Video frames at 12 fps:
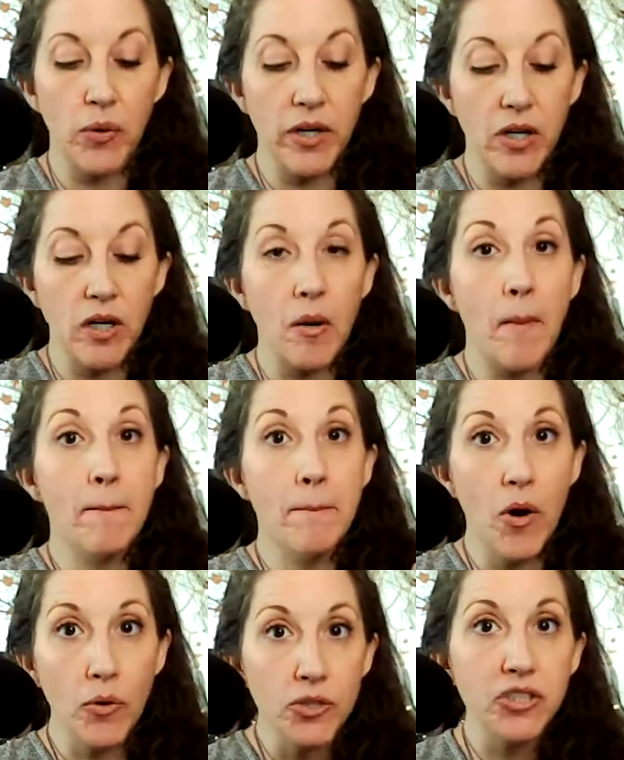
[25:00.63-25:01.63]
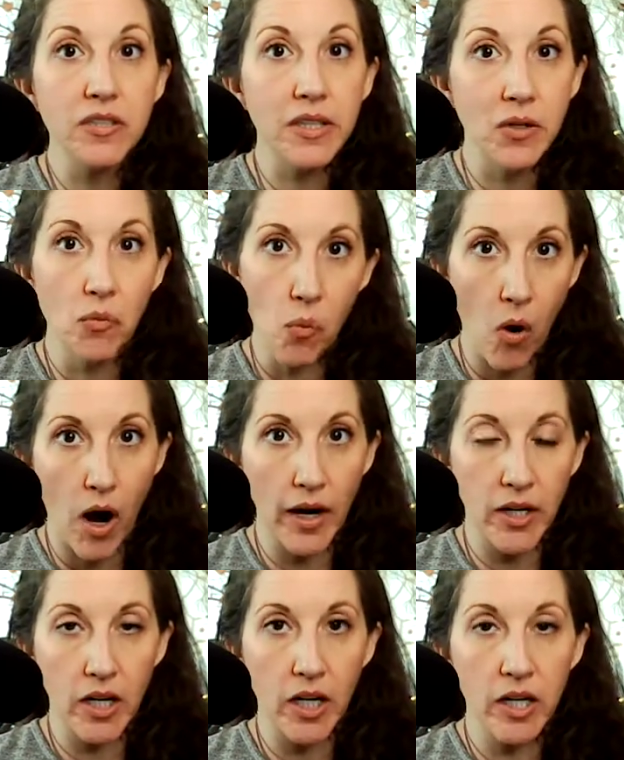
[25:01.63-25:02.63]
We're mostly
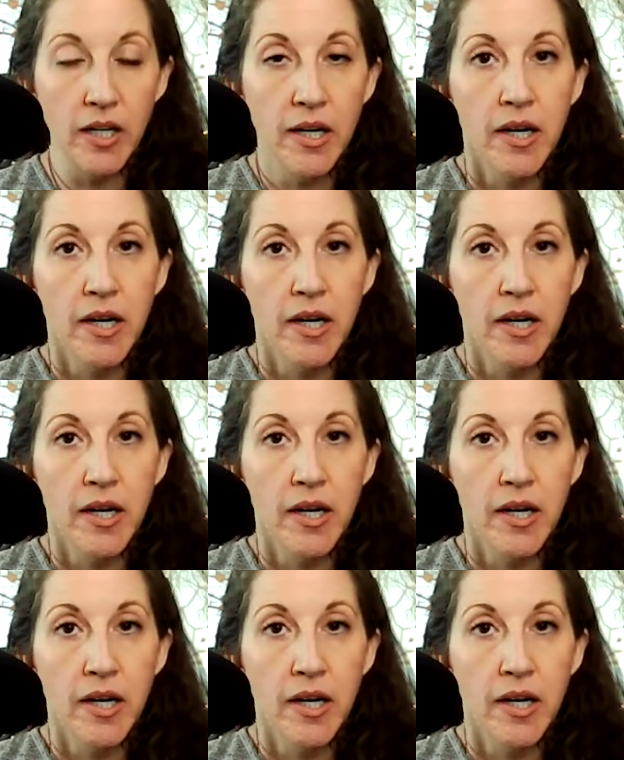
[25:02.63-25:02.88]
water.